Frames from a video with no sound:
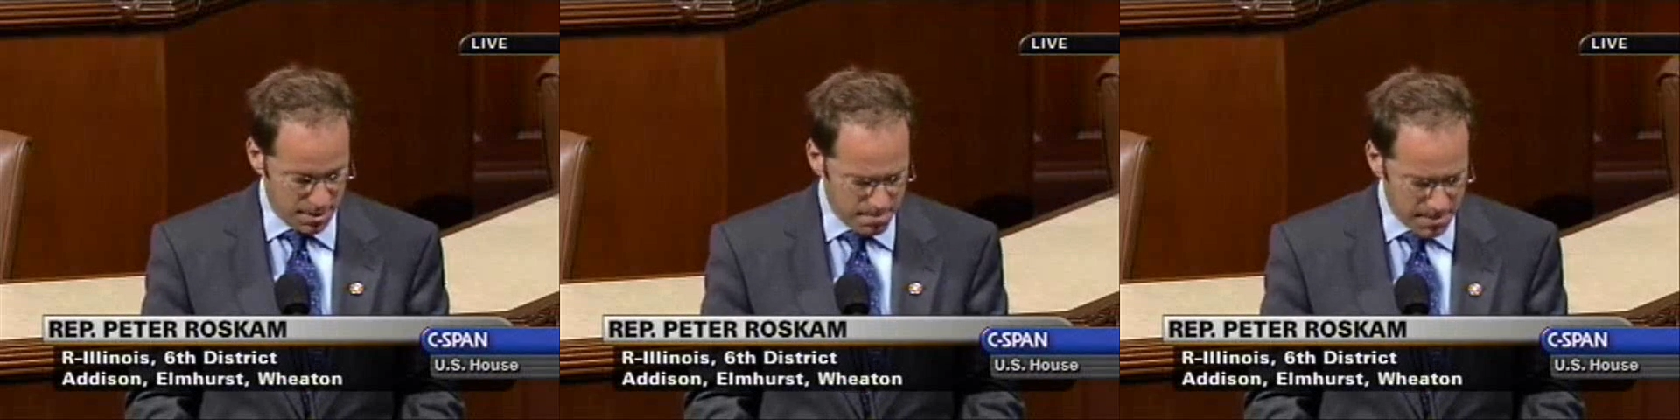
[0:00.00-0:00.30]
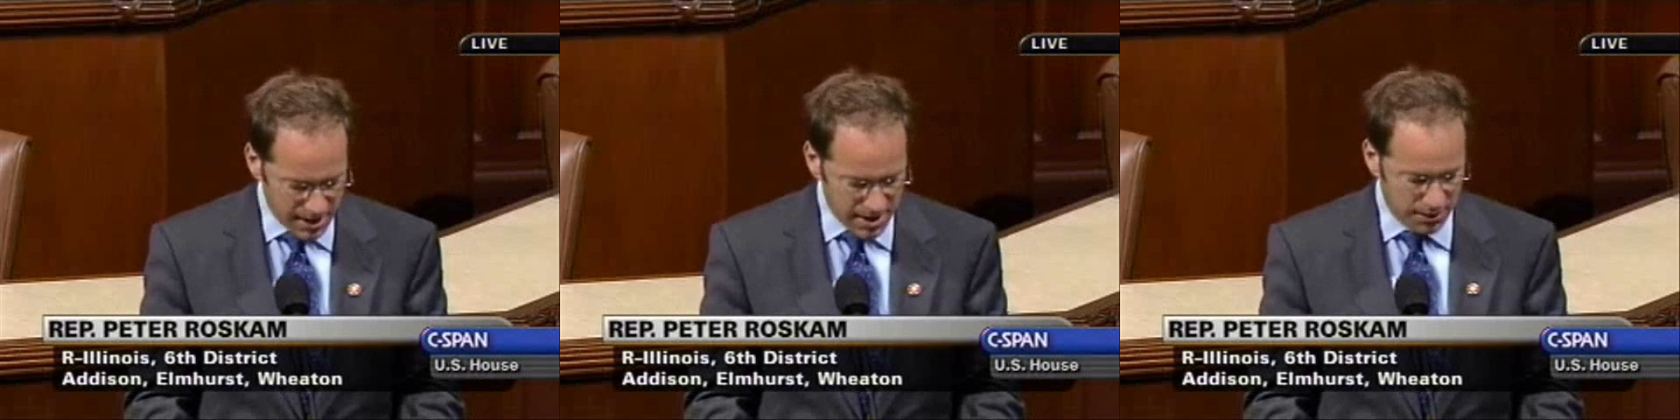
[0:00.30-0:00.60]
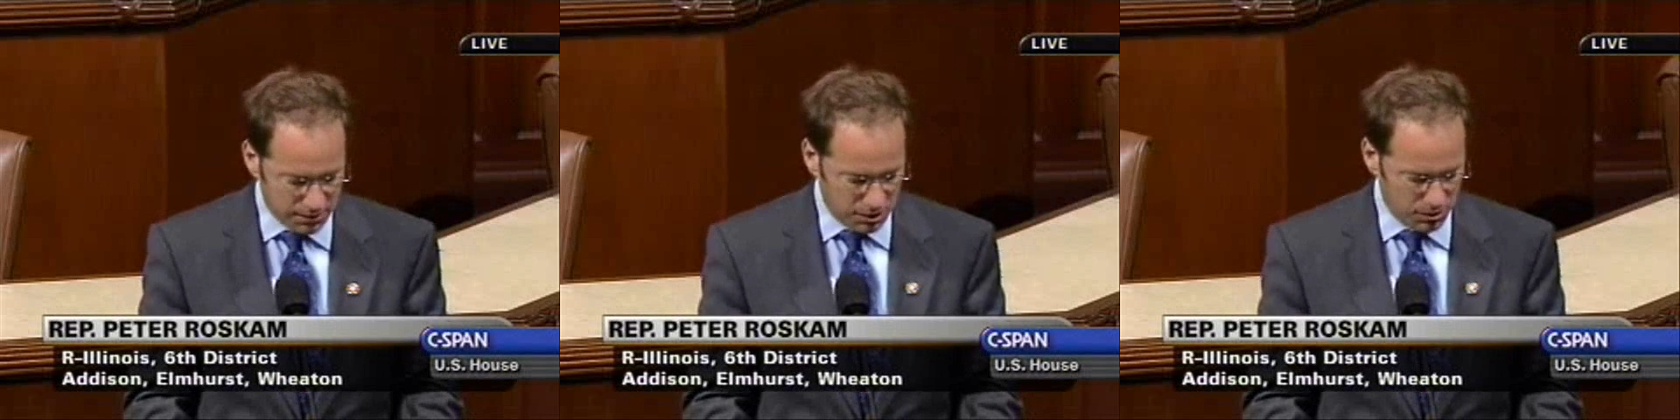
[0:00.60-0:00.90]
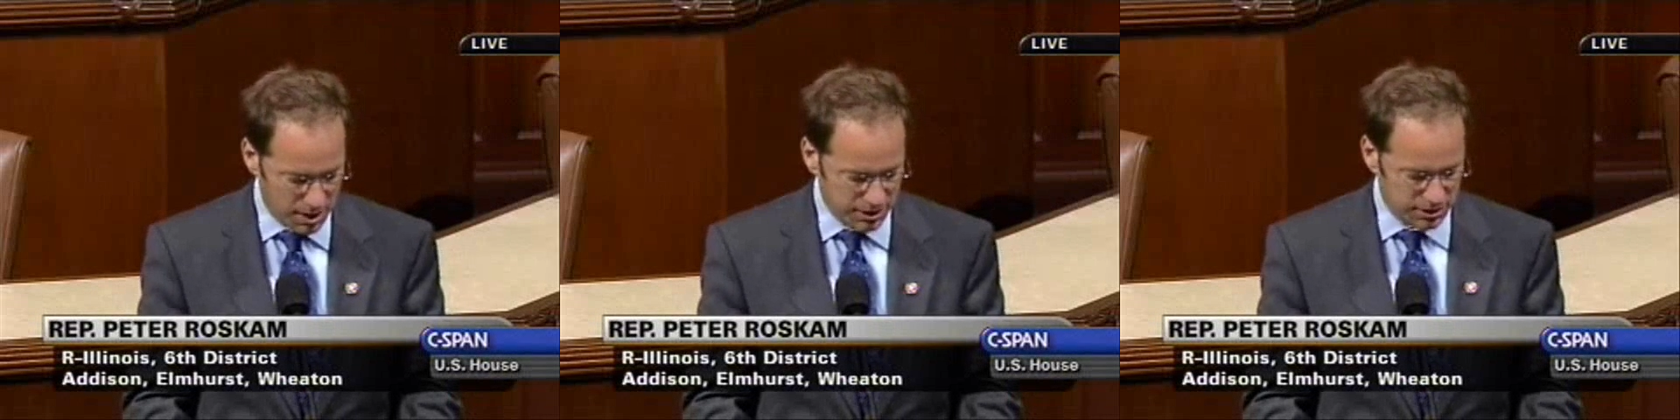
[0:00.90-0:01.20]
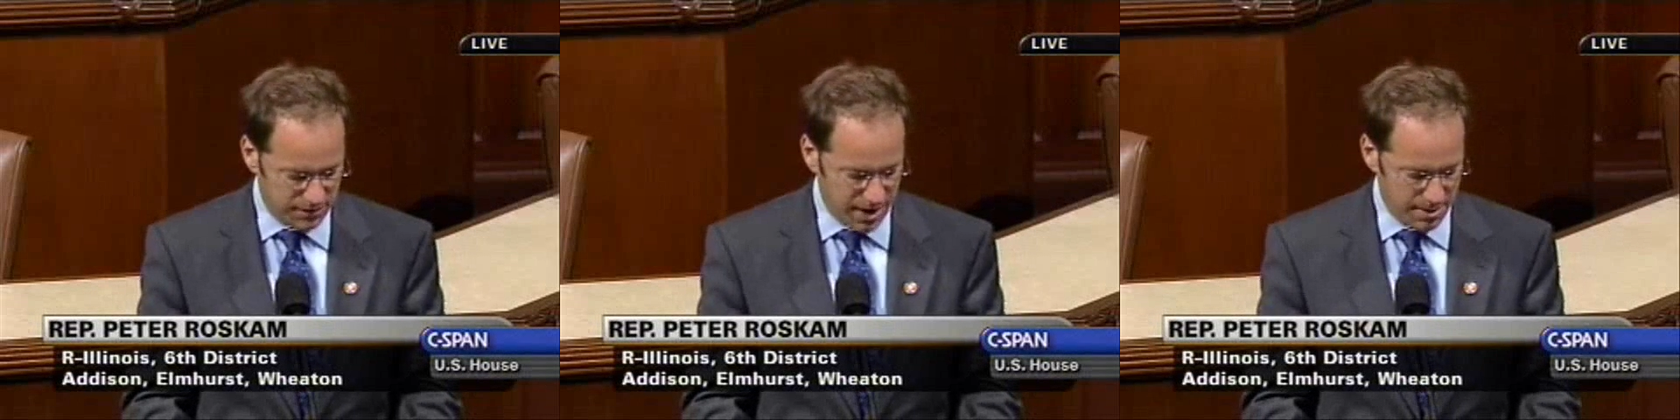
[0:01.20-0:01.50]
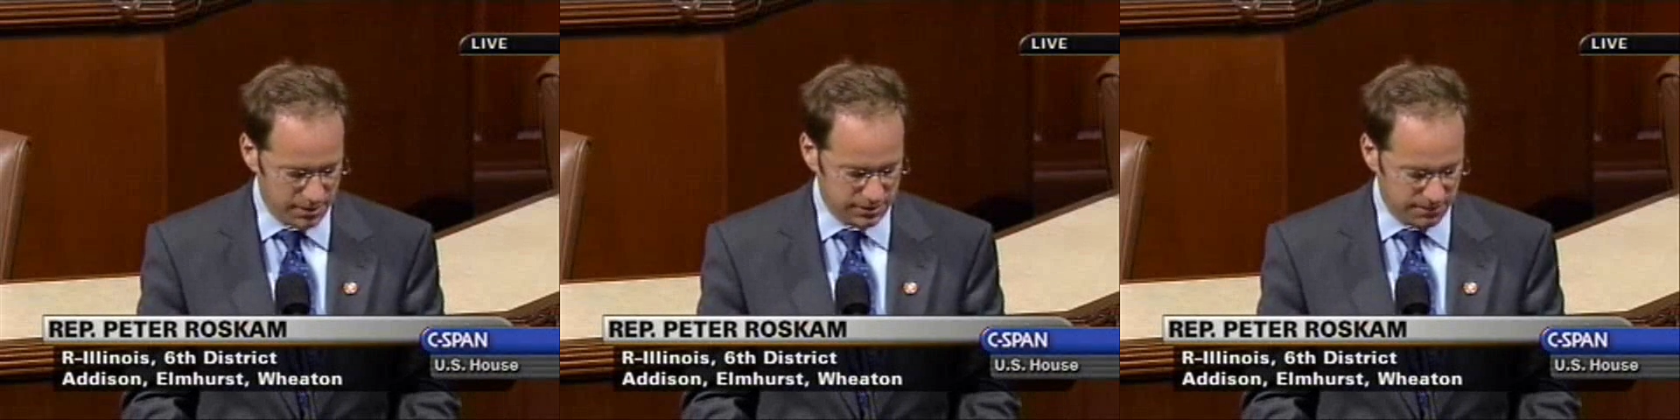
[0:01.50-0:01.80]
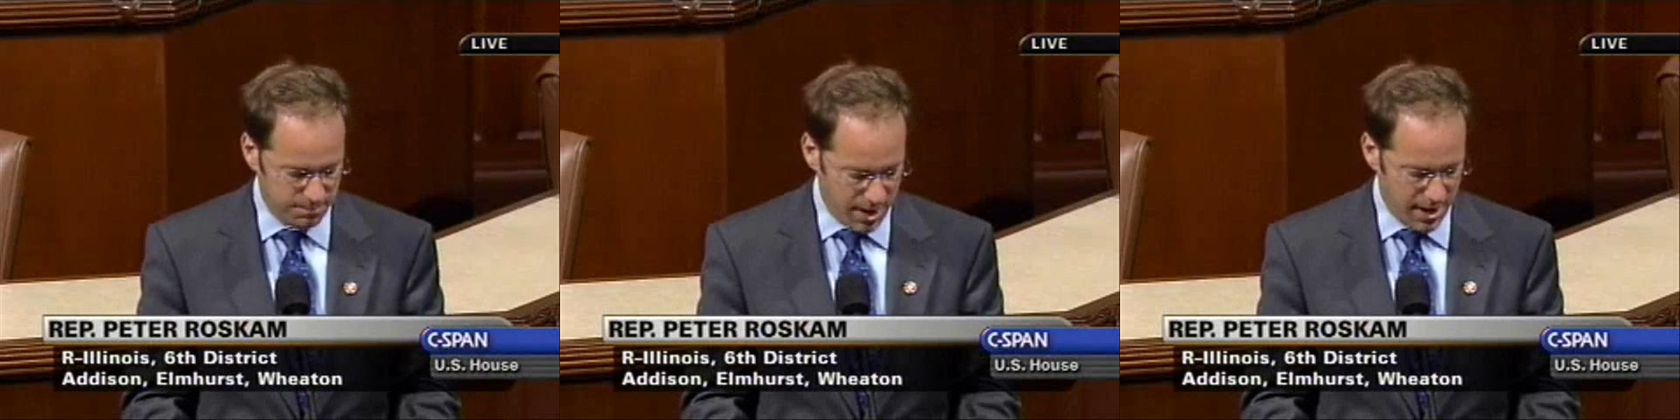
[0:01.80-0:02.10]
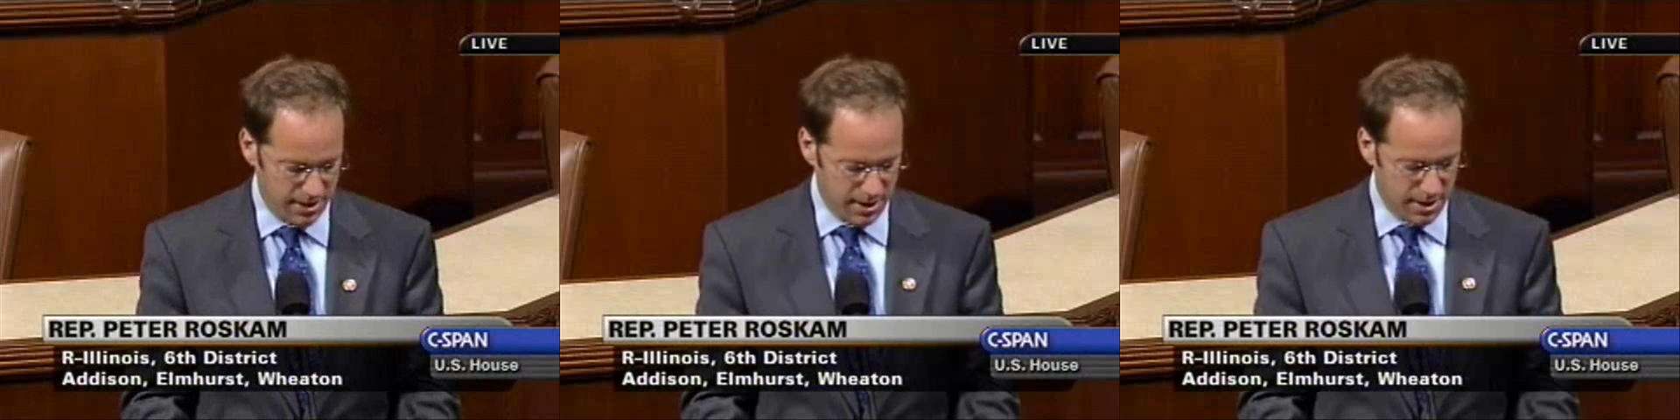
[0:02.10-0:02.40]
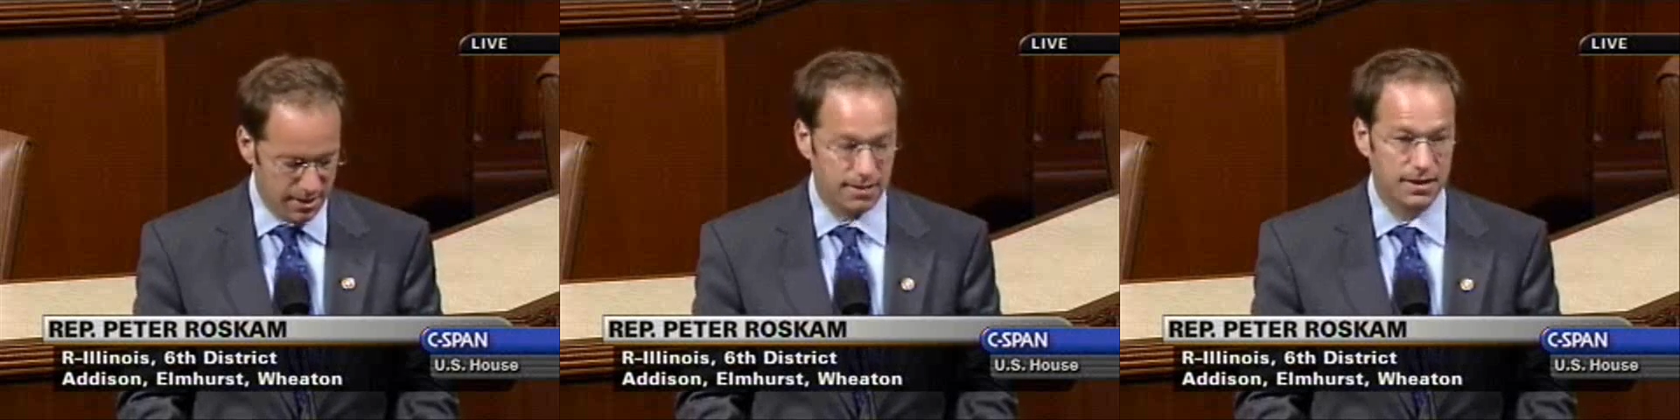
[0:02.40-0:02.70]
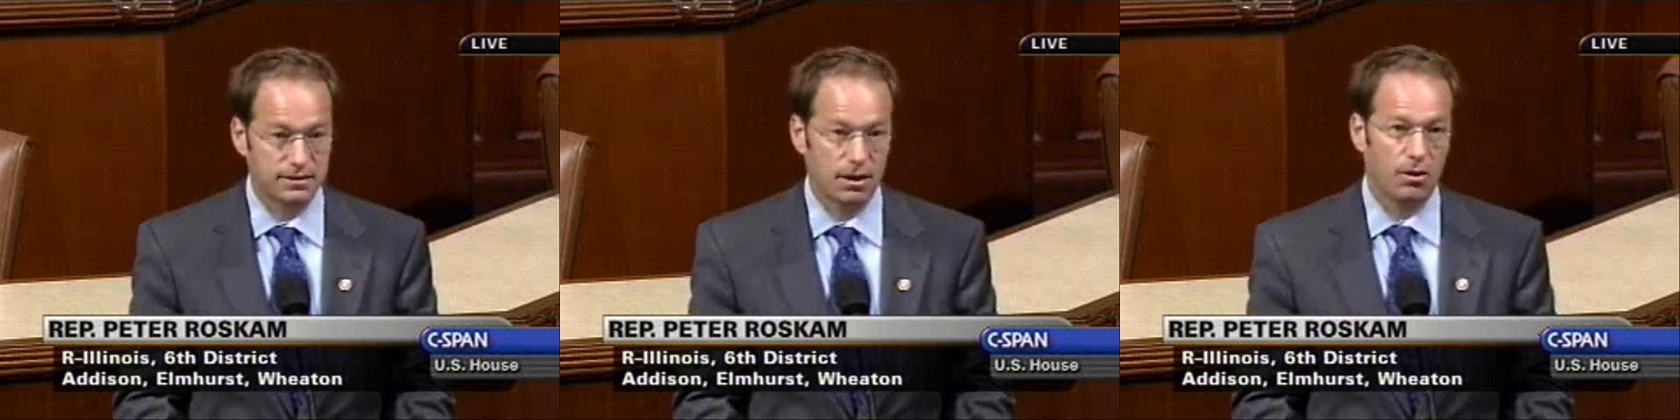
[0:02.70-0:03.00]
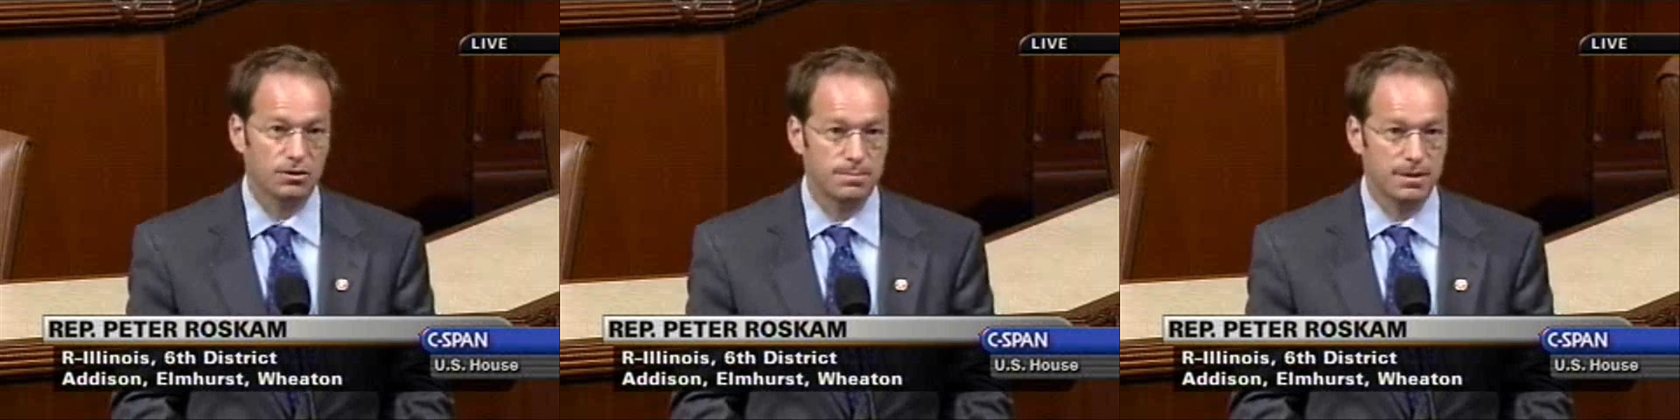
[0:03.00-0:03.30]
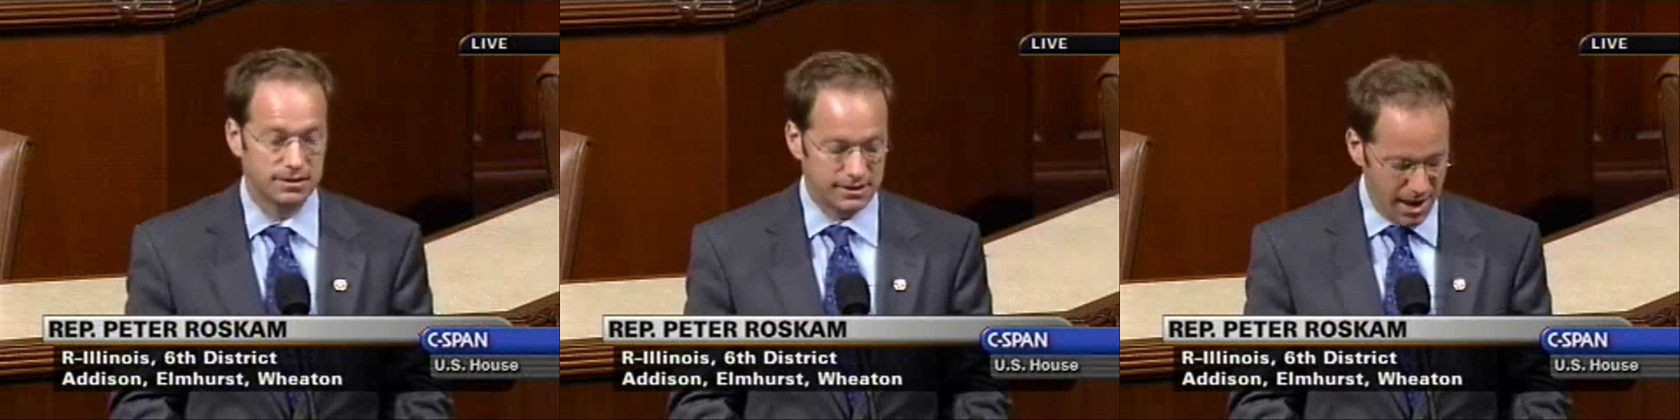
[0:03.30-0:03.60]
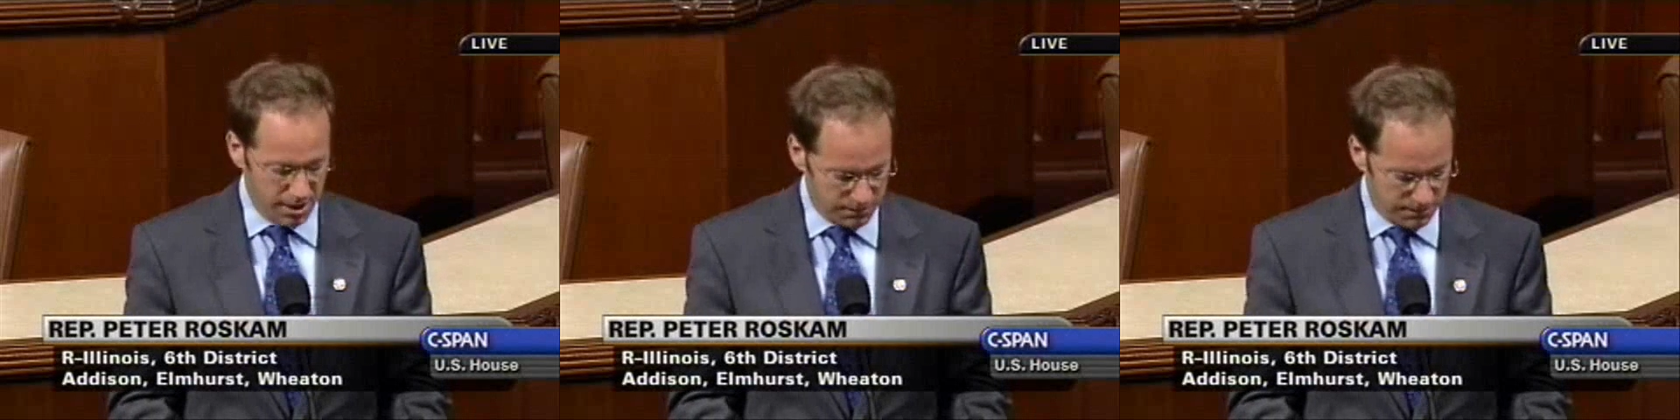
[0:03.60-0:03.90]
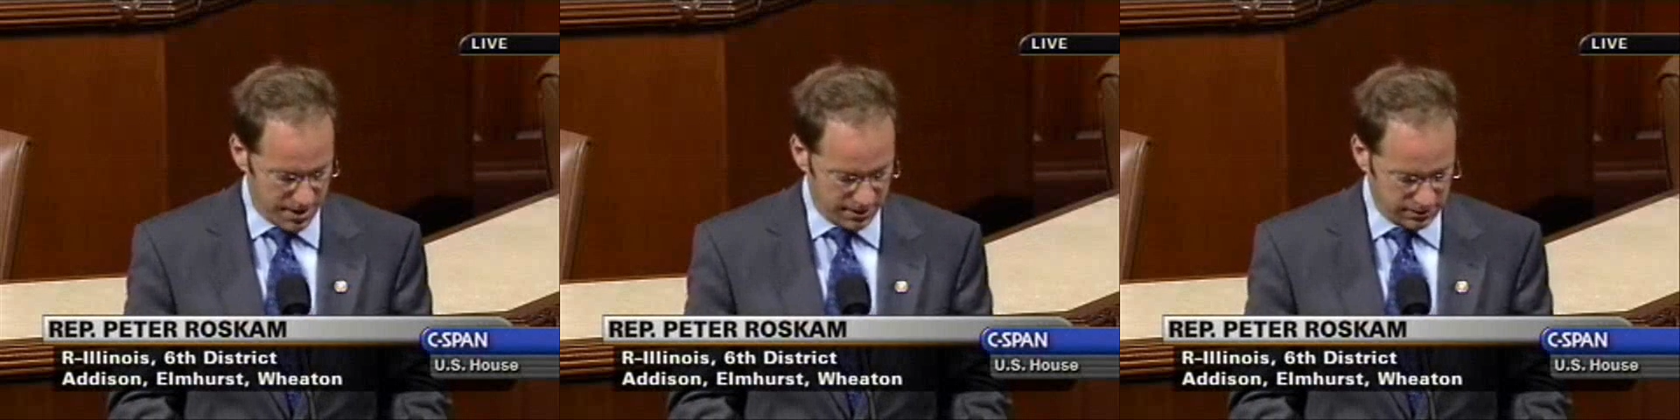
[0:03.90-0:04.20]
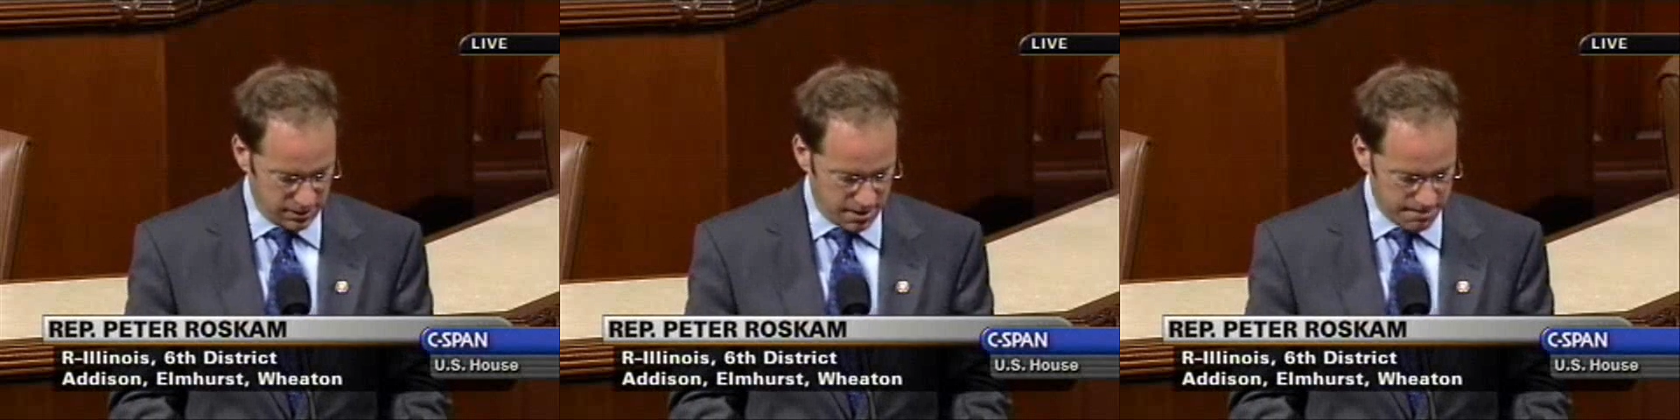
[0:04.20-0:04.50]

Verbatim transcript: Many other courageous families have paid this ultimate sacrifice,